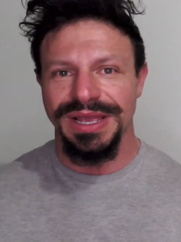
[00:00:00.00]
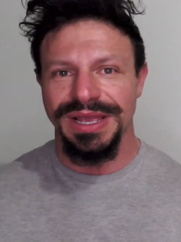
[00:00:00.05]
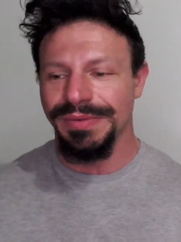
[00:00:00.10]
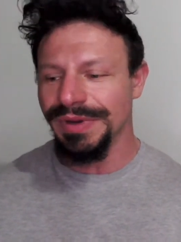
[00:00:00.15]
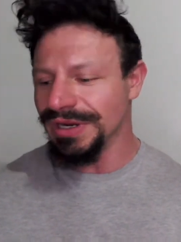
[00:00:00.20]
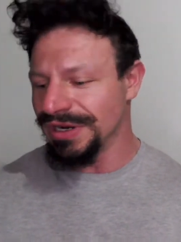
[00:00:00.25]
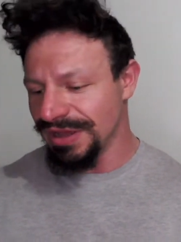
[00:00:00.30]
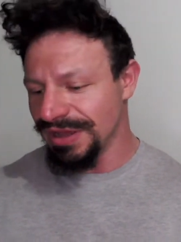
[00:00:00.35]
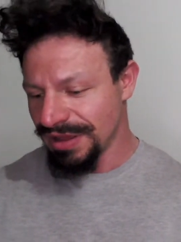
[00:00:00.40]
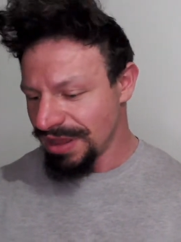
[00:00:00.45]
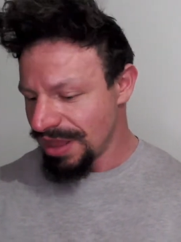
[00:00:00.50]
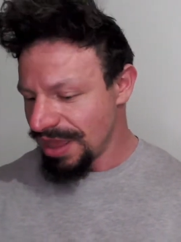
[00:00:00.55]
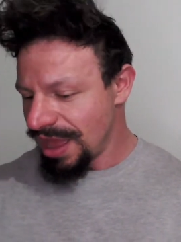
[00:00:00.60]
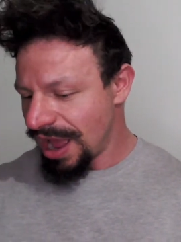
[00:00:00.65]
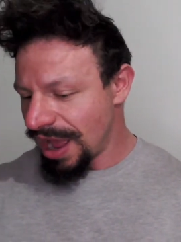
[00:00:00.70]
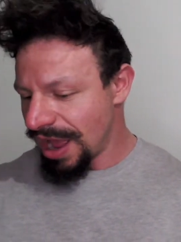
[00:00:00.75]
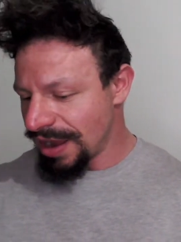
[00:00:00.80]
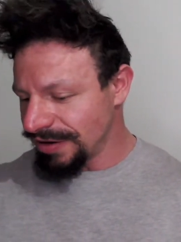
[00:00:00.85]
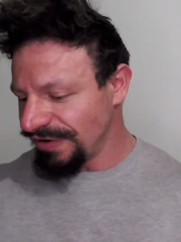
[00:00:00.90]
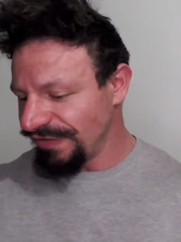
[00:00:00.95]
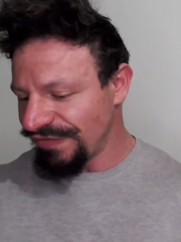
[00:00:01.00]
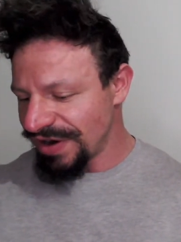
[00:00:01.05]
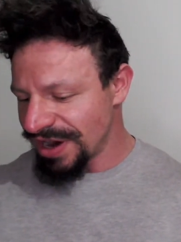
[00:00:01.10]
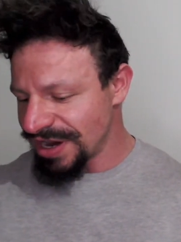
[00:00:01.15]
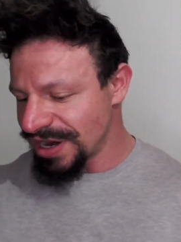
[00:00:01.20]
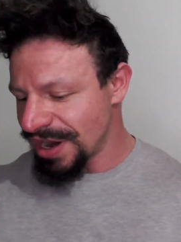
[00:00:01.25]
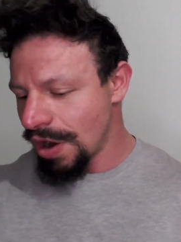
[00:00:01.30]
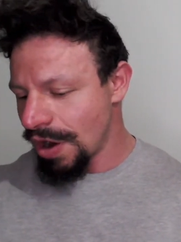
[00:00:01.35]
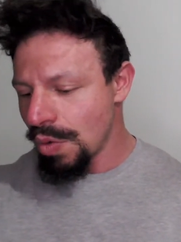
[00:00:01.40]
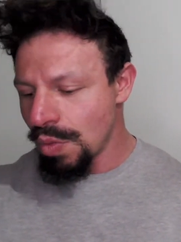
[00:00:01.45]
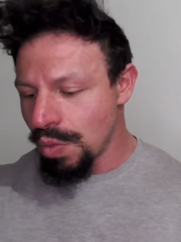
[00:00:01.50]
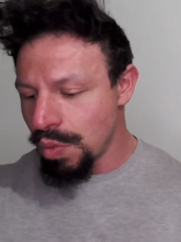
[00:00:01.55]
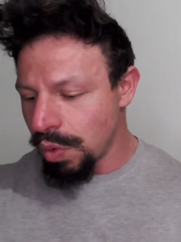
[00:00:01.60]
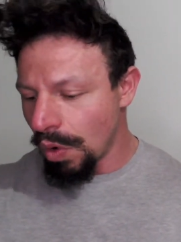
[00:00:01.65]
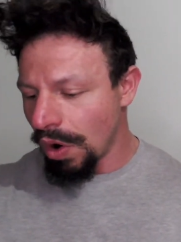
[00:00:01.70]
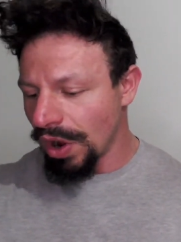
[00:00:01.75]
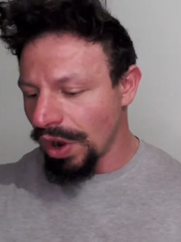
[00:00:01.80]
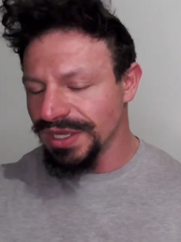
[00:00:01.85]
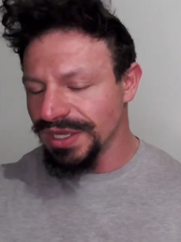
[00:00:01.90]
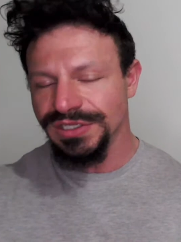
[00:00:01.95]
I'm going to I'm going to find out
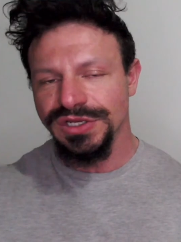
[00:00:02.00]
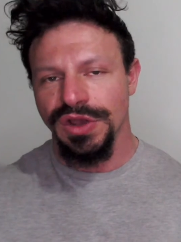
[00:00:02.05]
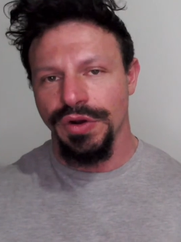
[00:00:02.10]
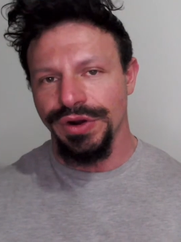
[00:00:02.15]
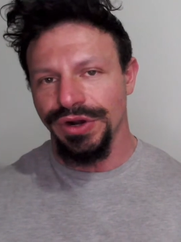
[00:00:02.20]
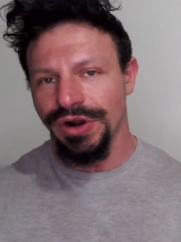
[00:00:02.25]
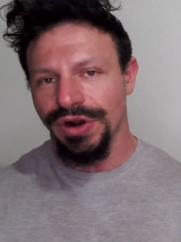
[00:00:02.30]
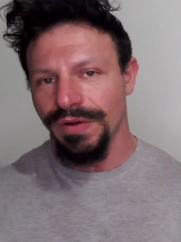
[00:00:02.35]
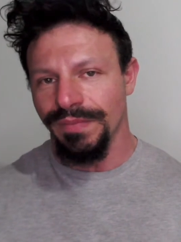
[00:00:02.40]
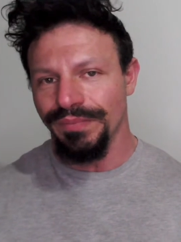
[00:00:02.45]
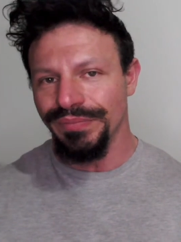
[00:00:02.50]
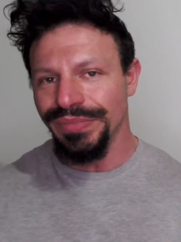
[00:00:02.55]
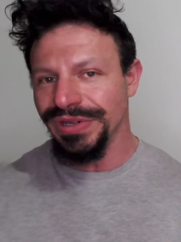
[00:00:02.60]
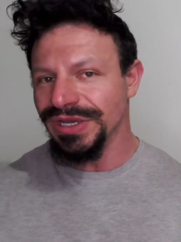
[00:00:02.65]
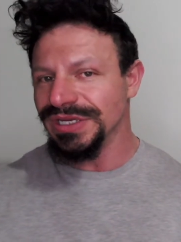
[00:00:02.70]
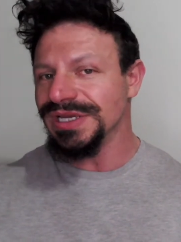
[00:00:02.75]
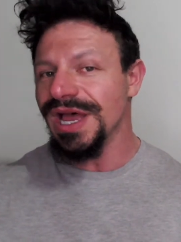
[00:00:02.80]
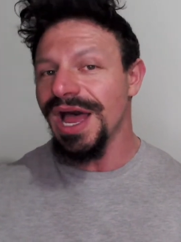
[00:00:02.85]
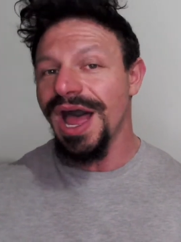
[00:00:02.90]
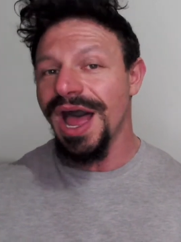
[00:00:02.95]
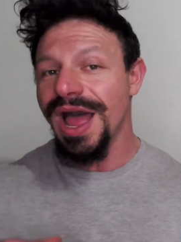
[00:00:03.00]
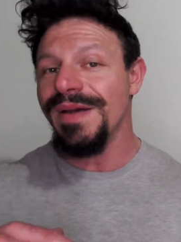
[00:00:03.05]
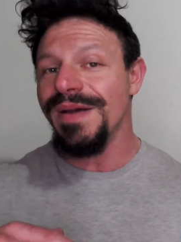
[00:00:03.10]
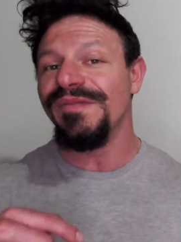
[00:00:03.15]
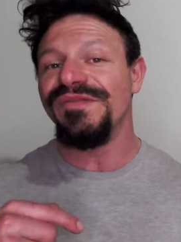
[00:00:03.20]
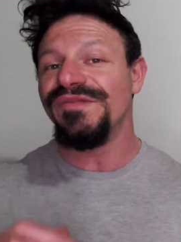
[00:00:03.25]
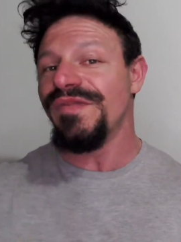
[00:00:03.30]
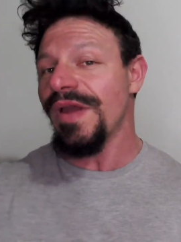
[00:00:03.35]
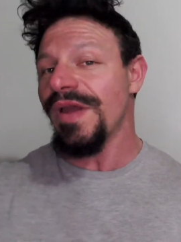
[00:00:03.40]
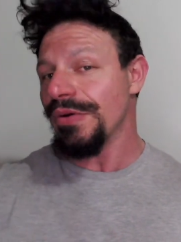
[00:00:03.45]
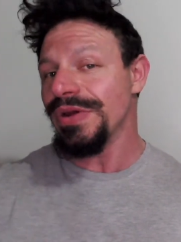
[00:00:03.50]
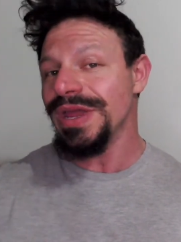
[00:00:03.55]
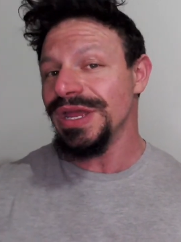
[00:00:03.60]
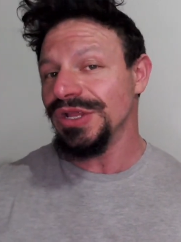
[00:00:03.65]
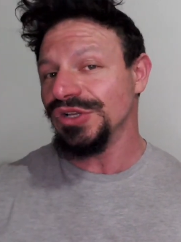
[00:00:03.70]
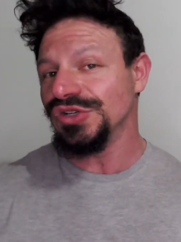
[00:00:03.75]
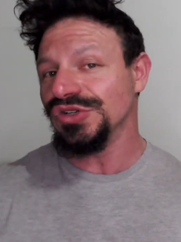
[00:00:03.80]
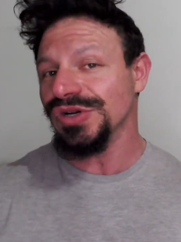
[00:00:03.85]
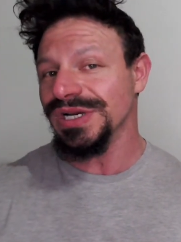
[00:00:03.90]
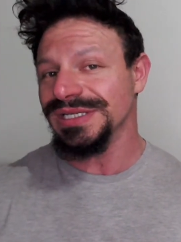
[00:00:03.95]
what is going on because I am very
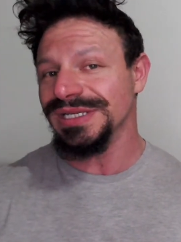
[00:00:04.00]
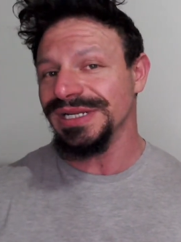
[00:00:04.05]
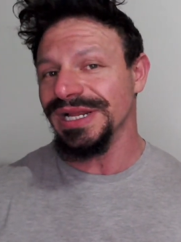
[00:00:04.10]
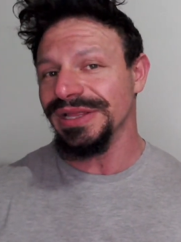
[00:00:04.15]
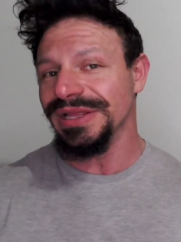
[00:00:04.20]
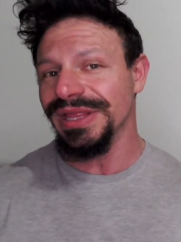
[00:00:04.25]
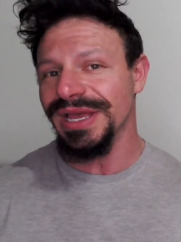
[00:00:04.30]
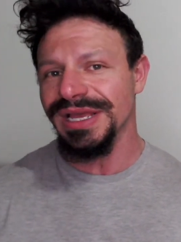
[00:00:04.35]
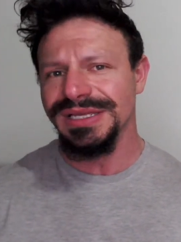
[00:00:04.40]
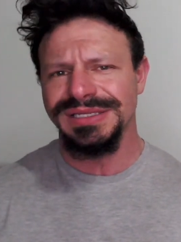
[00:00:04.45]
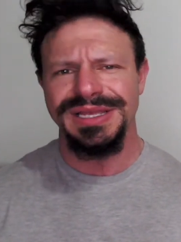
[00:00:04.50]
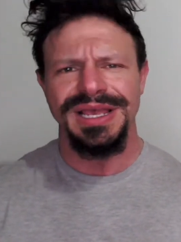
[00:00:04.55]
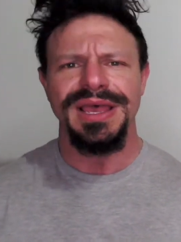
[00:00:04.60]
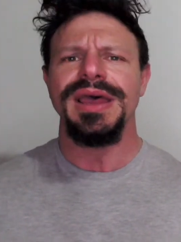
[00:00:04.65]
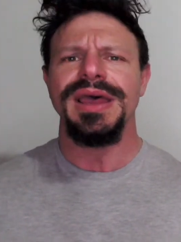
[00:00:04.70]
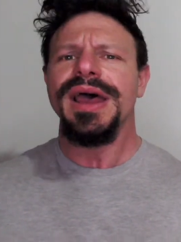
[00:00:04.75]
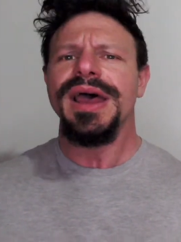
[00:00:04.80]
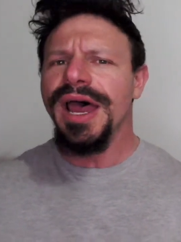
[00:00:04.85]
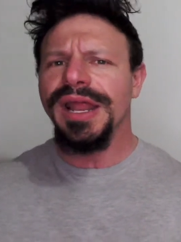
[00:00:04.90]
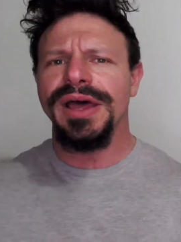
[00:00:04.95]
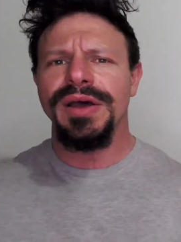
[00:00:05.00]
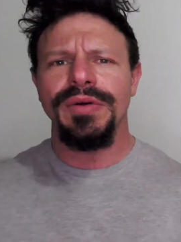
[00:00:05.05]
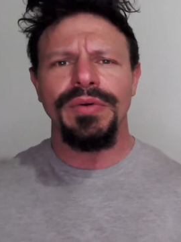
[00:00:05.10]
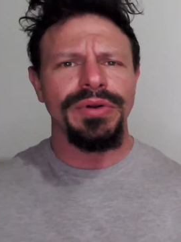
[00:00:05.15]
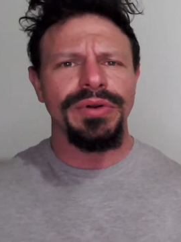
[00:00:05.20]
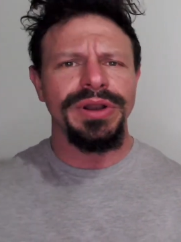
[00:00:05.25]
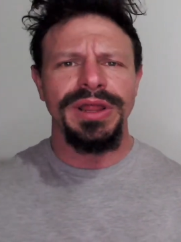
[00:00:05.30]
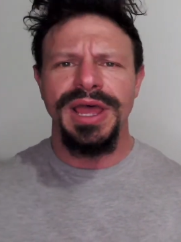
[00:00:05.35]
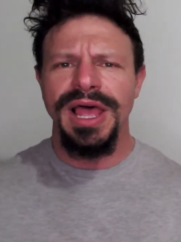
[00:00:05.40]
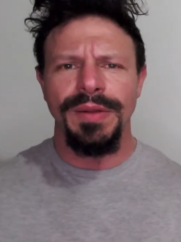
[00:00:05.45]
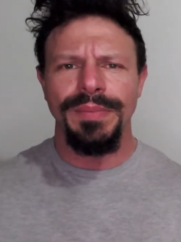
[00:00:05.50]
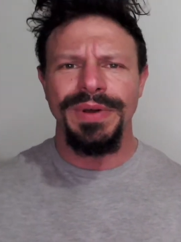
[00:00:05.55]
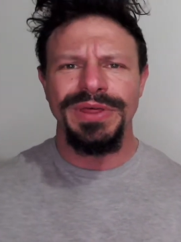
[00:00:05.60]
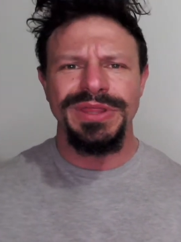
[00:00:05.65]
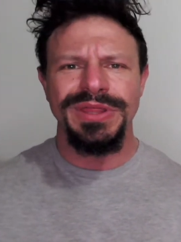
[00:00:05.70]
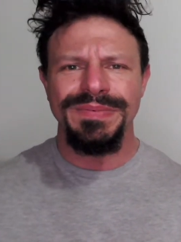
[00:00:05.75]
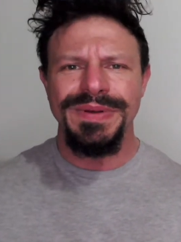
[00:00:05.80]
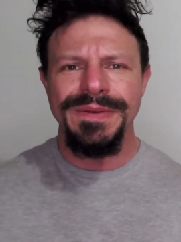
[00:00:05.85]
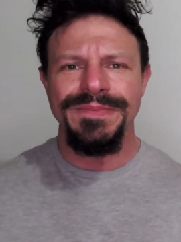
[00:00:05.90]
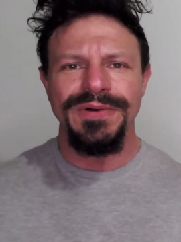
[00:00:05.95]
interested in this and I want to help
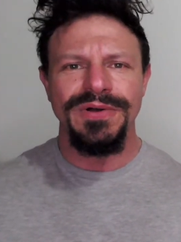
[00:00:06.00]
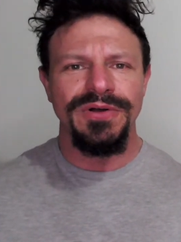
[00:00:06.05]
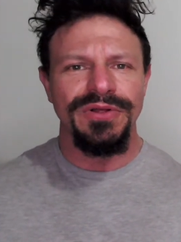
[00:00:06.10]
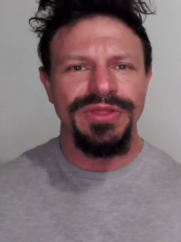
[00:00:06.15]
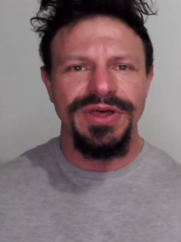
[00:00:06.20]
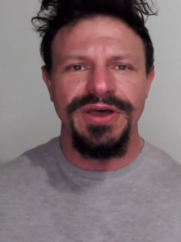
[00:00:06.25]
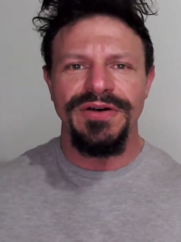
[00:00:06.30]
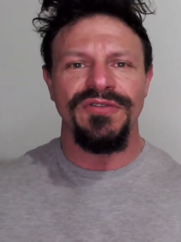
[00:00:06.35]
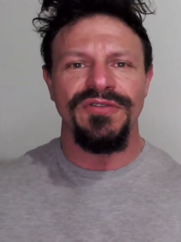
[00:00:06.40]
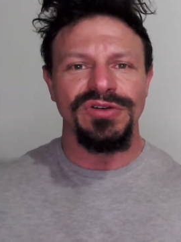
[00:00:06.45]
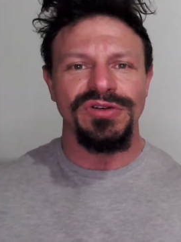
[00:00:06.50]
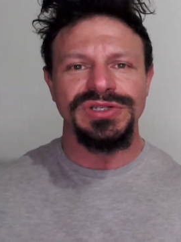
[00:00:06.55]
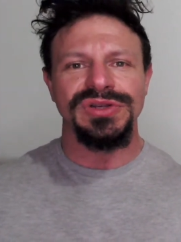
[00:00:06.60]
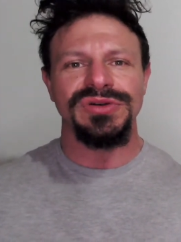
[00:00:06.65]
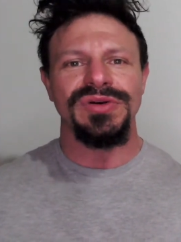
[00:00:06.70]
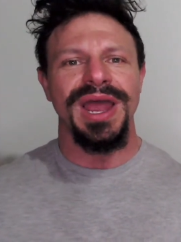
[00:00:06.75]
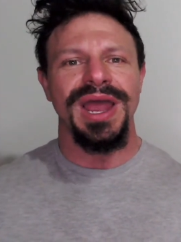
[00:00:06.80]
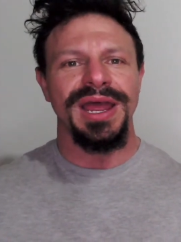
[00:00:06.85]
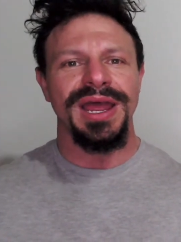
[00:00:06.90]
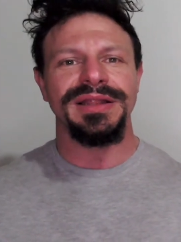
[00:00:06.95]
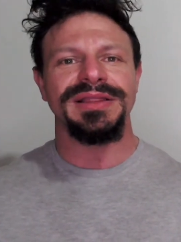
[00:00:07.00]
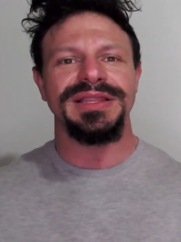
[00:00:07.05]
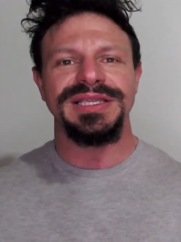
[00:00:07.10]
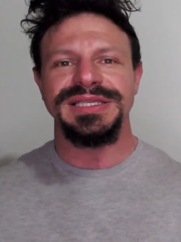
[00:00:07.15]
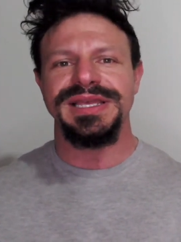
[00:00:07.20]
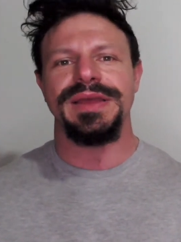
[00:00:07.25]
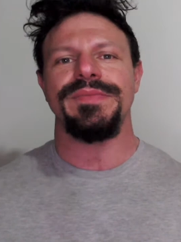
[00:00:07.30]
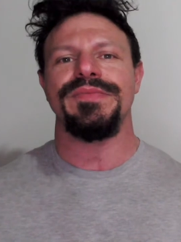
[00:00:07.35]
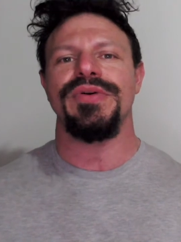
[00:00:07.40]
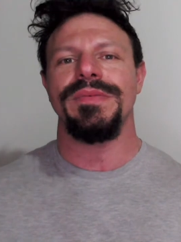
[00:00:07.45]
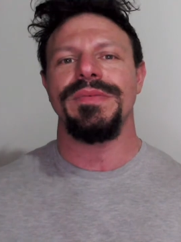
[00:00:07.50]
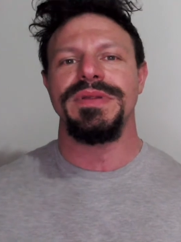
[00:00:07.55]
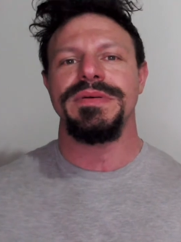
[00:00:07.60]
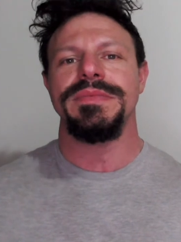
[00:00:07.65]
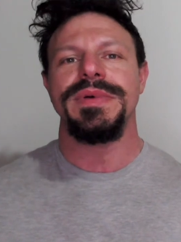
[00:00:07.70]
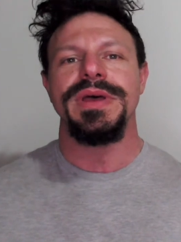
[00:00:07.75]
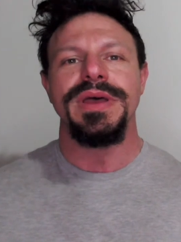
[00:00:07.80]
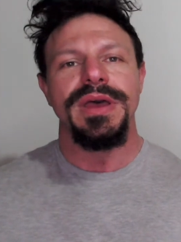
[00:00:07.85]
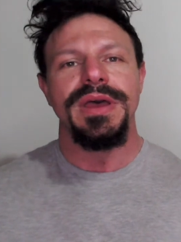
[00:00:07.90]
other people that have also had the same problem.